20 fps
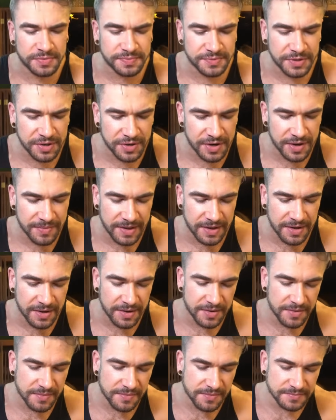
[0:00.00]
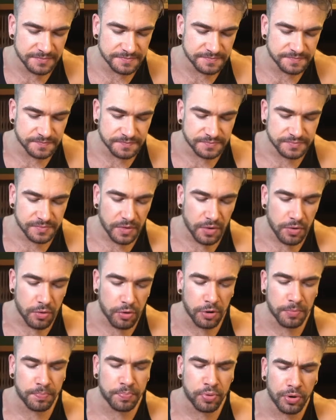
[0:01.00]
You know what I mean?
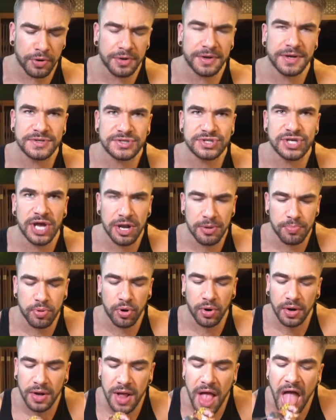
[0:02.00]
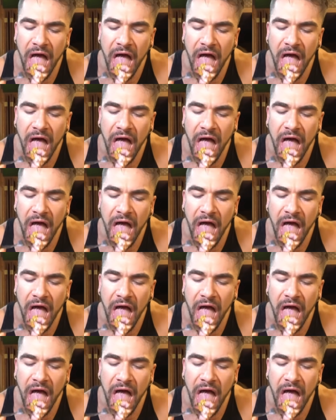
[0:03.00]
Or pork inside of pork.